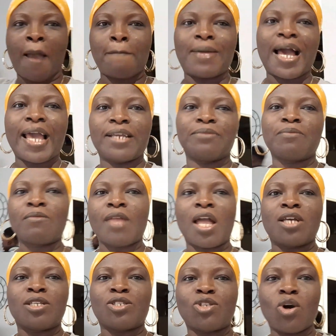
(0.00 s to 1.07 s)
Bye.
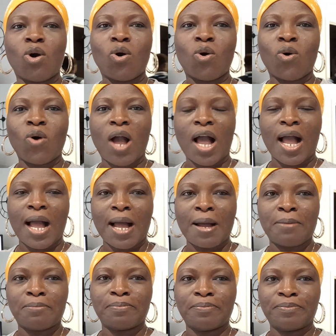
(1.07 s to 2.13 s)
So
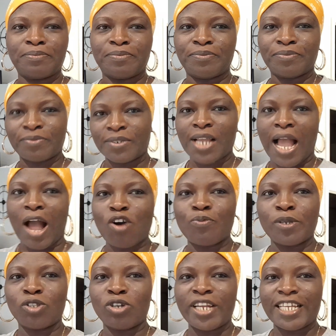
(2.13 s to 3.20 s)
I'll
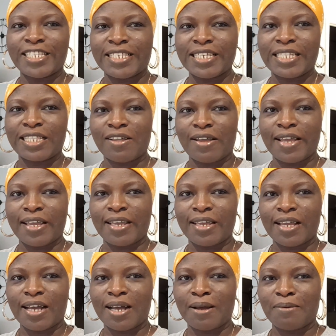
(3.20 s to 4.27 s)
be donating
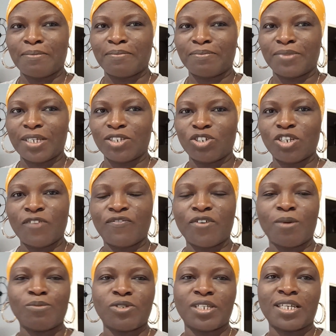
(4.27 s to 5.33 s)
the
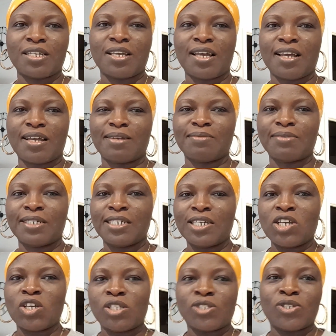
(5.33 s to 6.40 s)
uniform to their
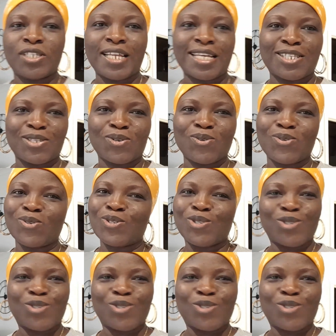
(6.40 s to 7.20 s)
school.